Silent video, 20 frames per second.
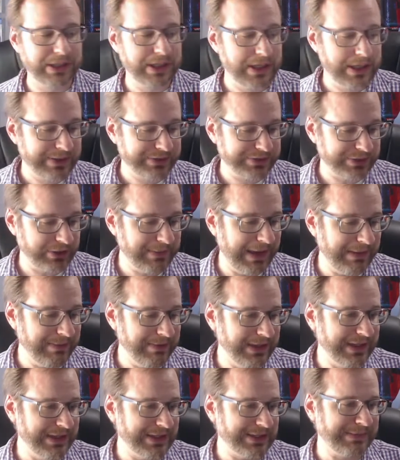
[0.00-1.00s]
So
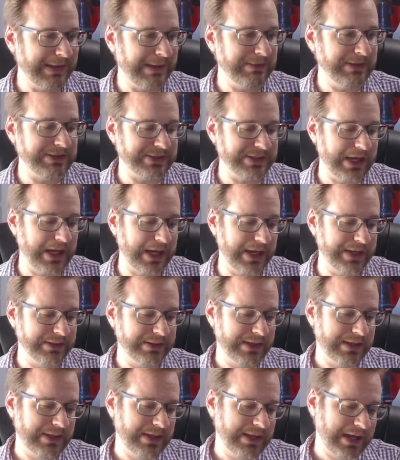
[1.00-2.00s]
maybe it is, maybe it's not.
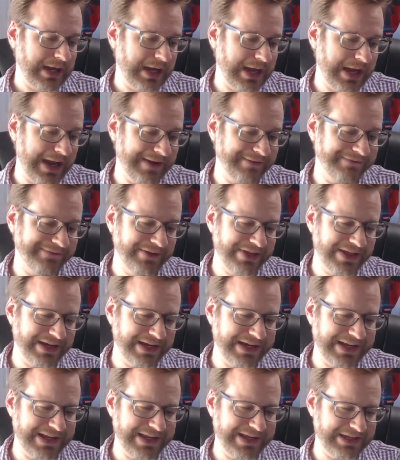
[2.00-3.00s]
Uh, I feel that
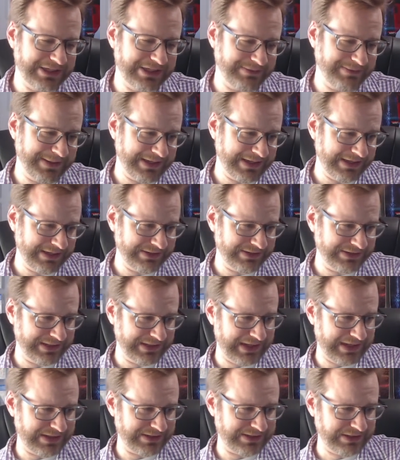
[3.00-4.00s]
it is because
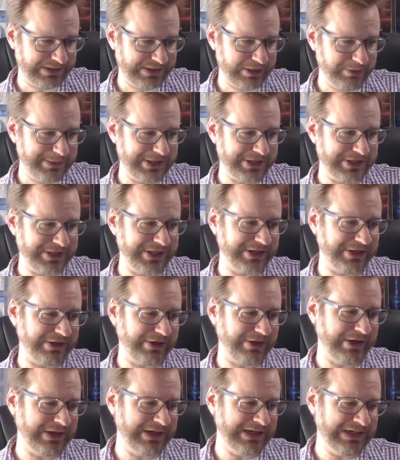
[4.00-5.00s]
it's a little bit
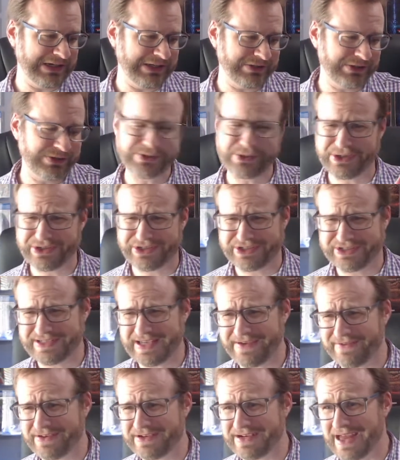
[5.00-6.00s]
thicker. It's also a
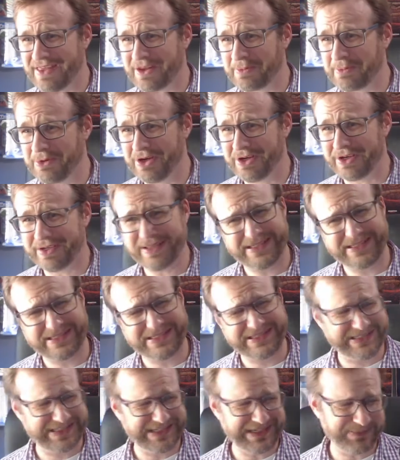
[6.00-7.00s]
seven dollar book. That
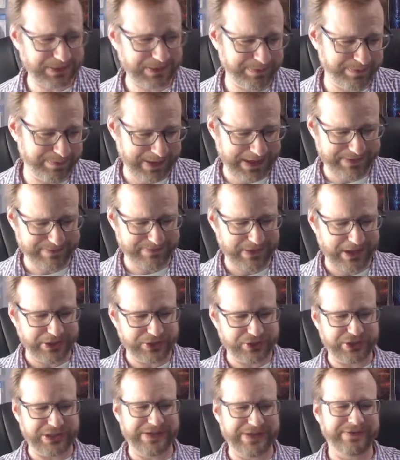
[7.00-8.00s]
seems a bit
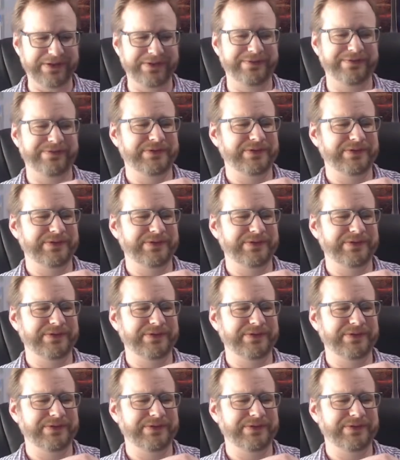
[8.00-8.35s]
much, even